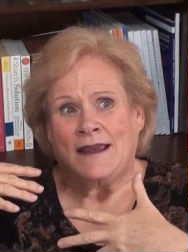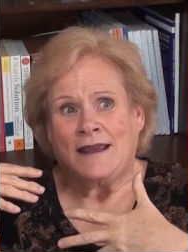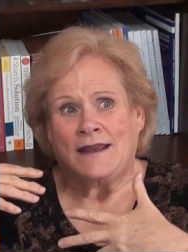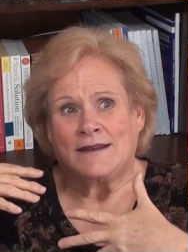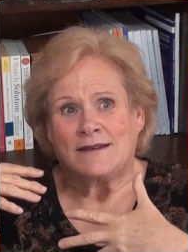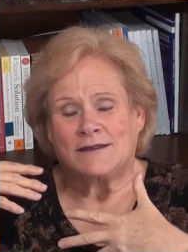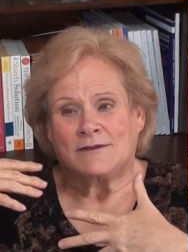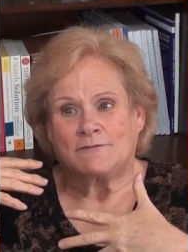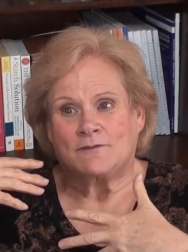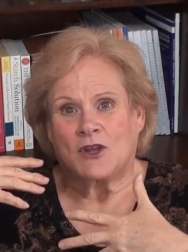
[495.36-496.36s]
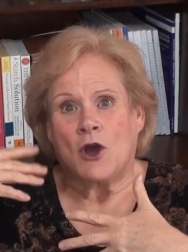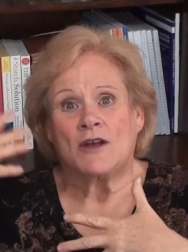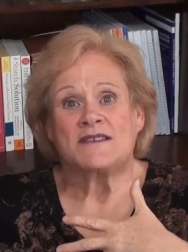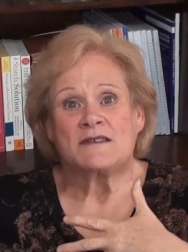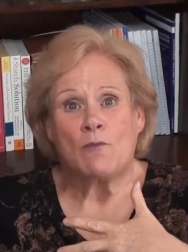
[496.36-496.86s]
it
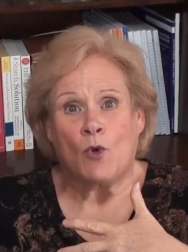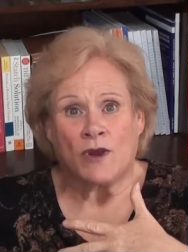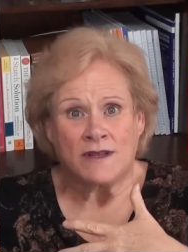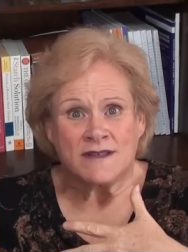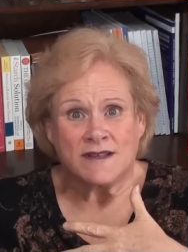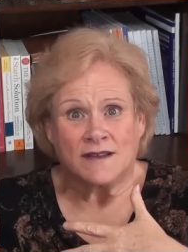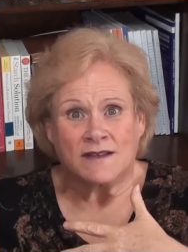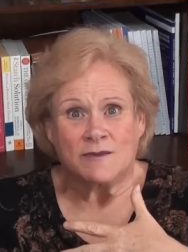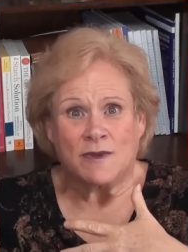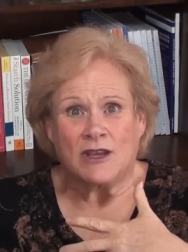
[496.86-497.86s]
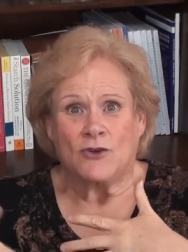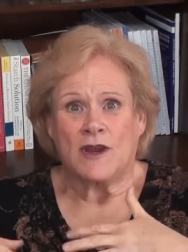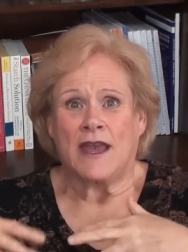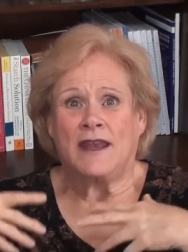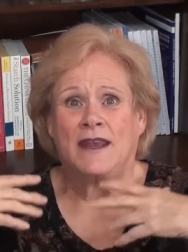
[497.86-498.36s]
causes more insulin to be
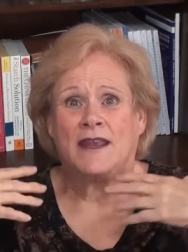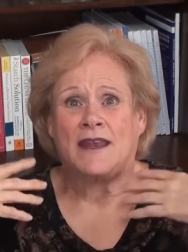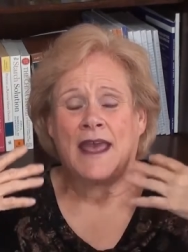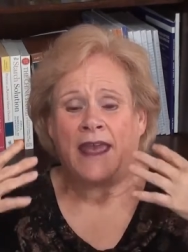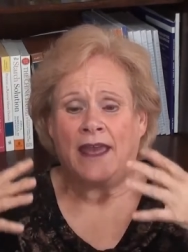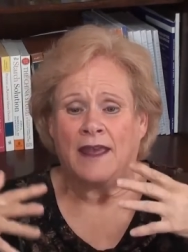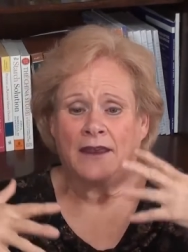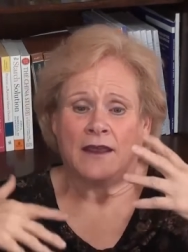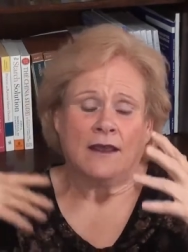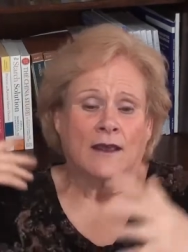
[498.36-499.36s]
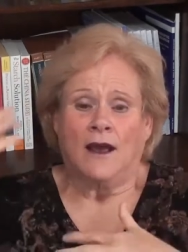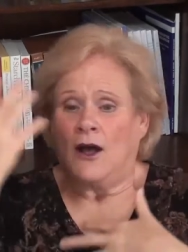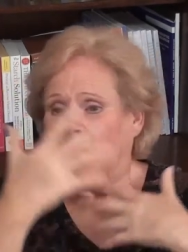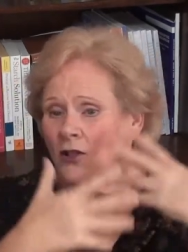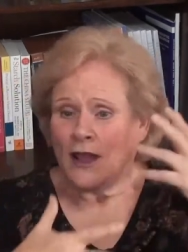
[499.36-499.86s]
created and
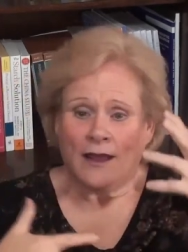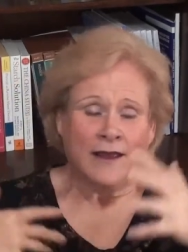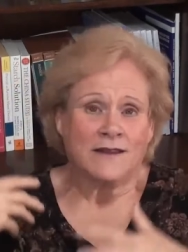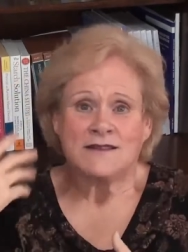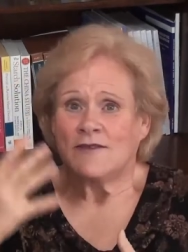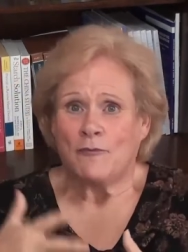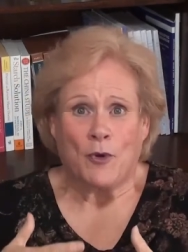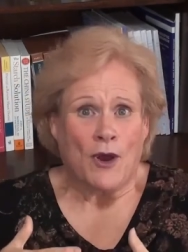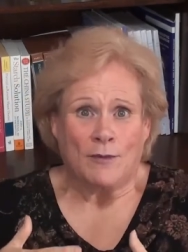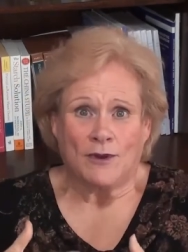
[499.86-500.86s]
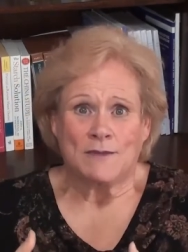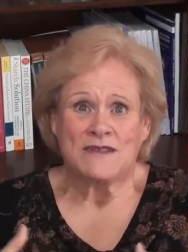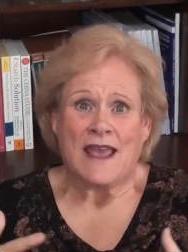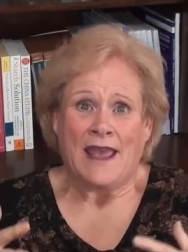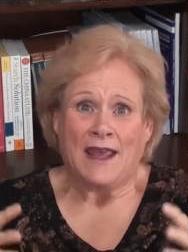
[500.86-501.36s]
all kinds of
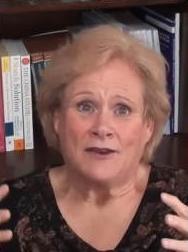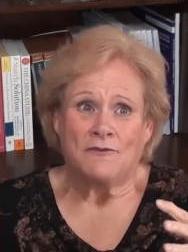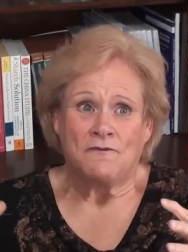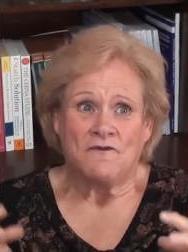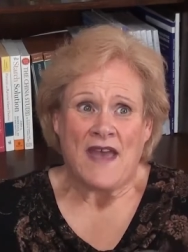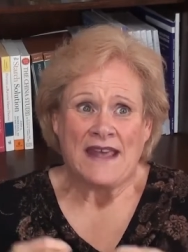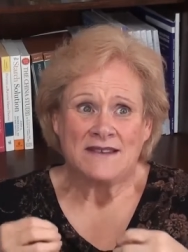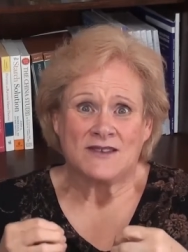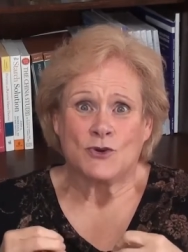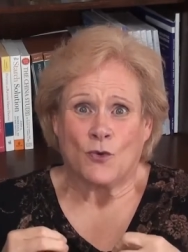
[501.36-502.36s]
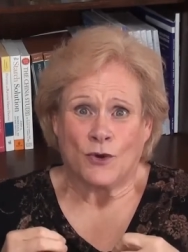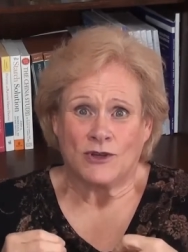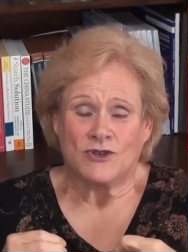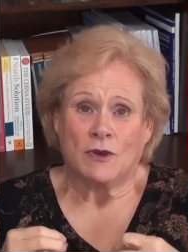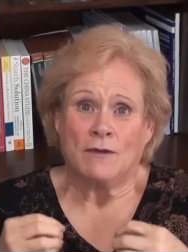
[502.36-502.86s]
problems and fat
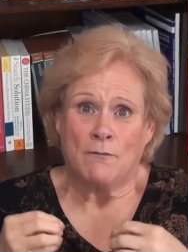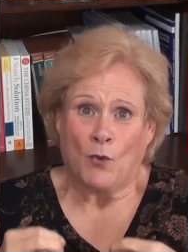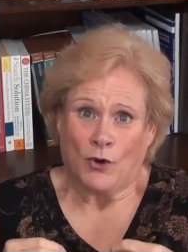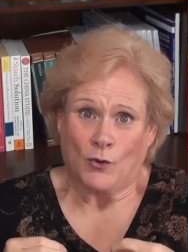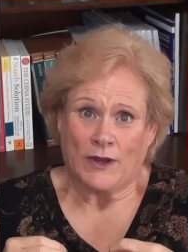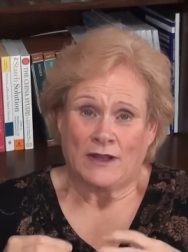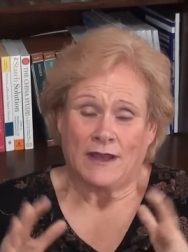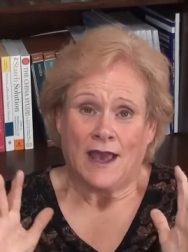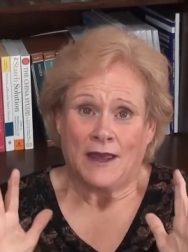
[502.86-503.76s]
storage more quickly.